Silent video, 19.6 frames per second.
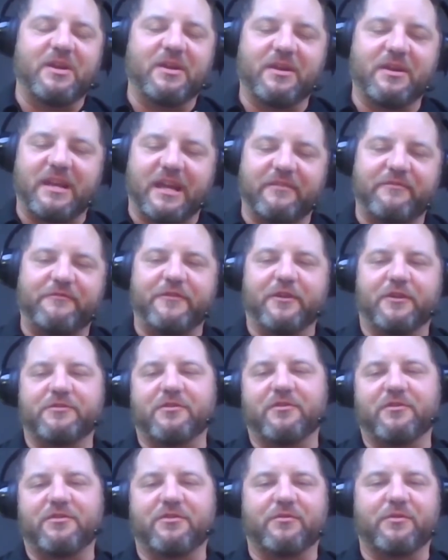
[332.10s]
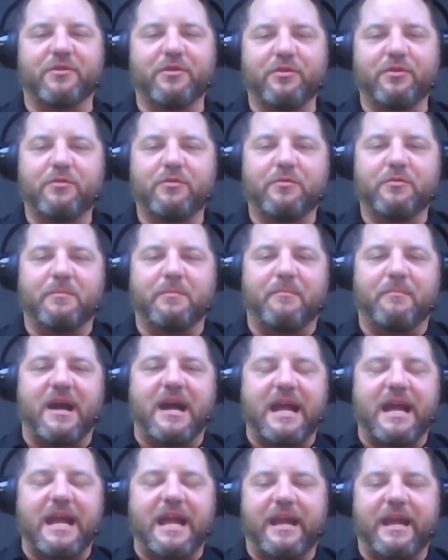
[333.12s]
kind of filtered through
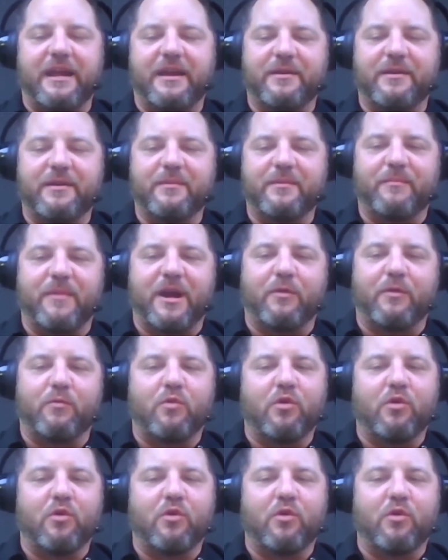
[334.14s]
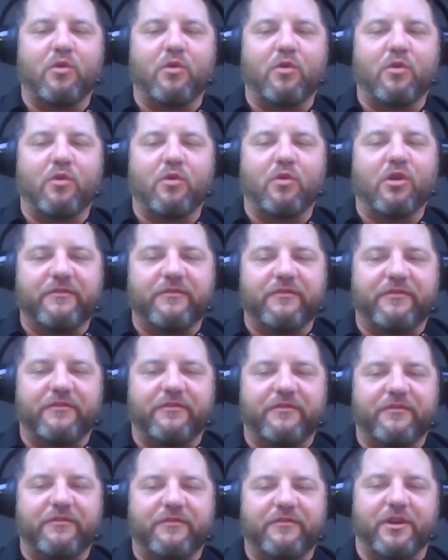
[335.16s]
my
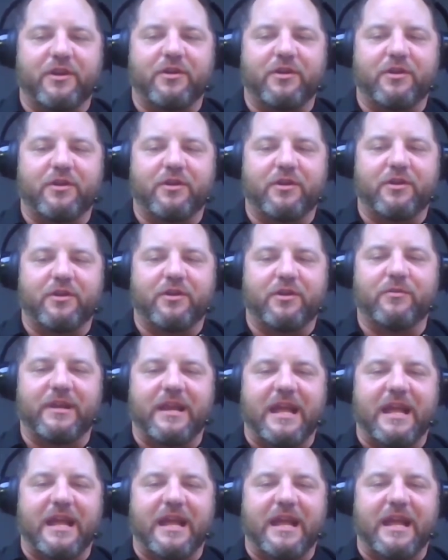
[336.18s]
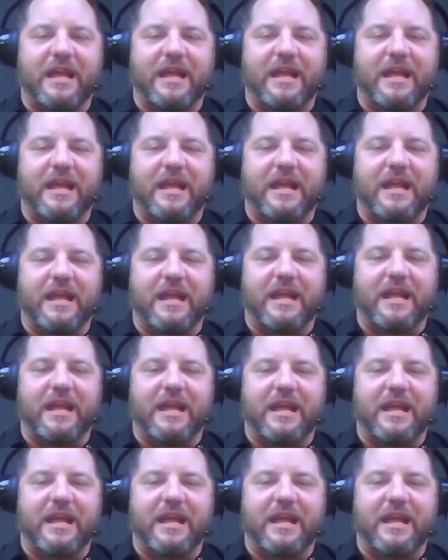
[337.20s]
worldview and how I